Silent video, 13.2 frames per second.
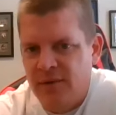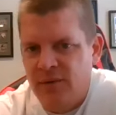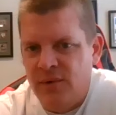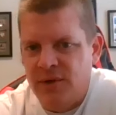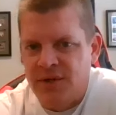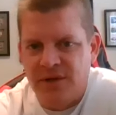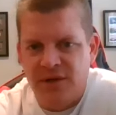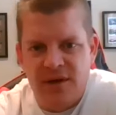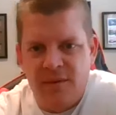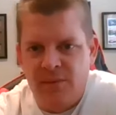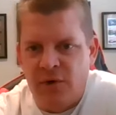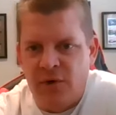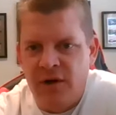which
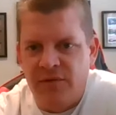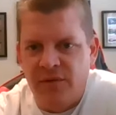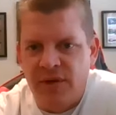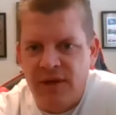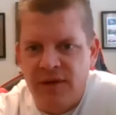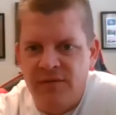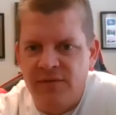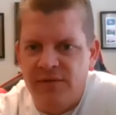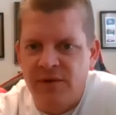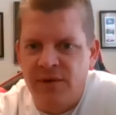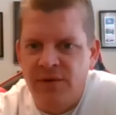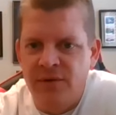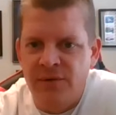I'm grateful again for
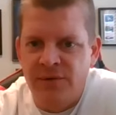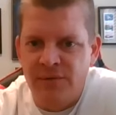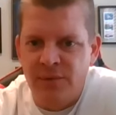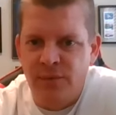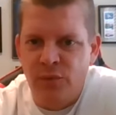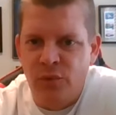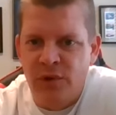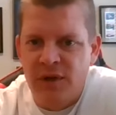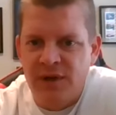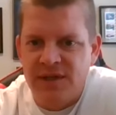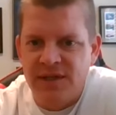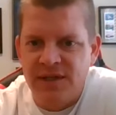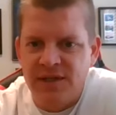you
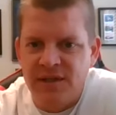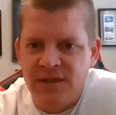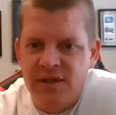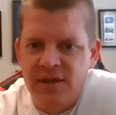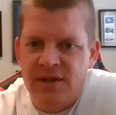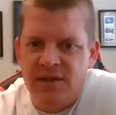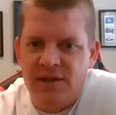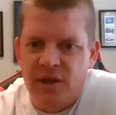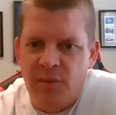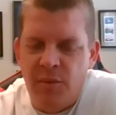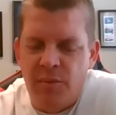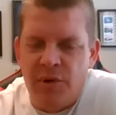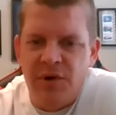willing to to
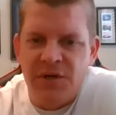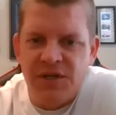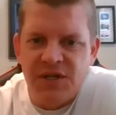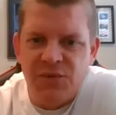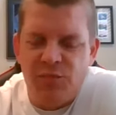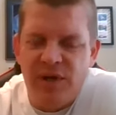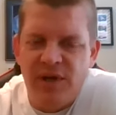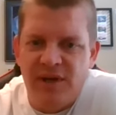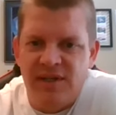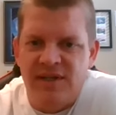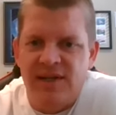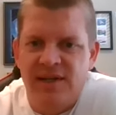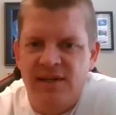let me purchase. But
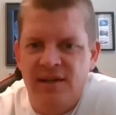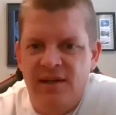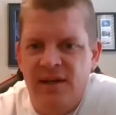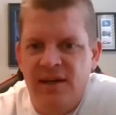uh,